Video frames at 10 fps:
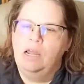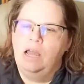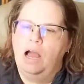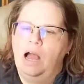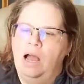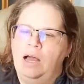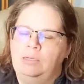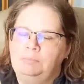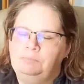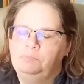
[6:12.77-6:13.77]

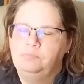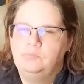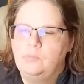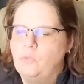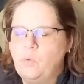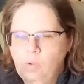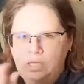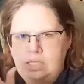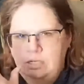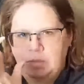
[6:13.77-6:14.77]
roll a
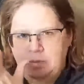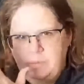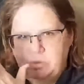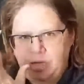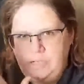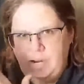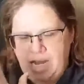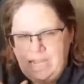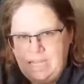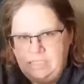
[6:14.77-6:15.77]
little bit between your
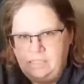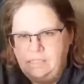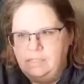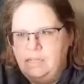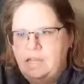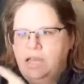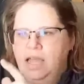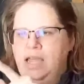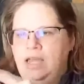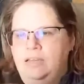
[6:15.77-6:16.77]
hands,
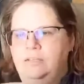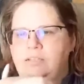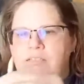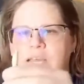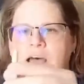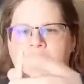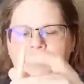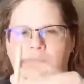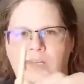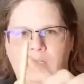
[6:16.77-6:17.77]
and tie it
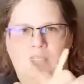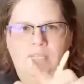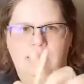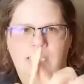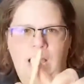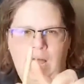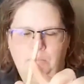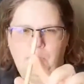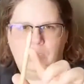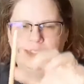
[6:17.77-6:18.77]
onto the top
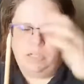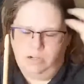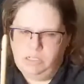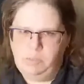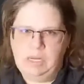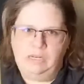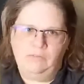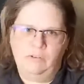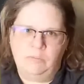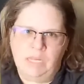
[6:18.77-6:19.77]
and start spinning
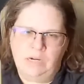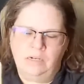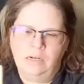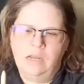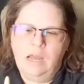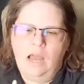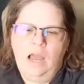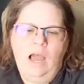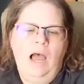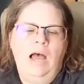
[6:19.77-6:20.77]
from there.
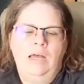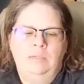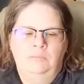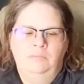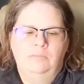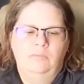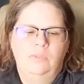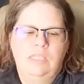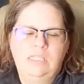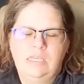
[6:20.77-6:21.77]

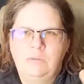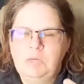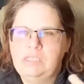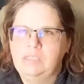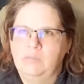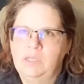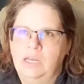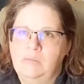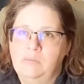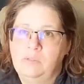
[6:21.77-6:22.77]
This can be
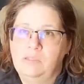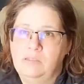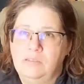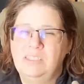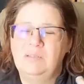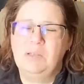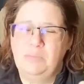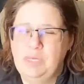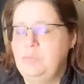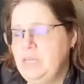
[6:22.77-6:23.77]
sometimes
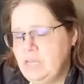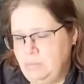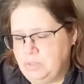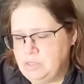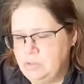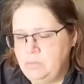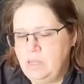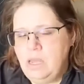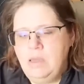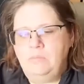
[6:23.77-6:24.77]
can be cumbersome,
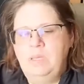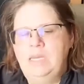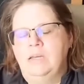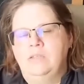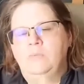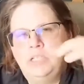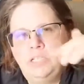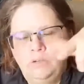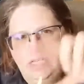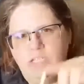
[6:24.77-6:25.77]
because once you
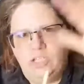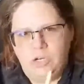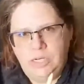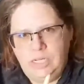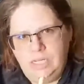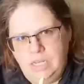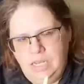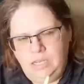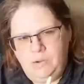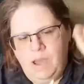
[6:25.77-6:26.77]
get started and
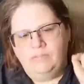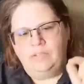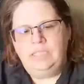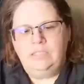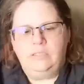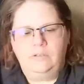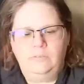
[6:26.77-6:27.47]
you have a length of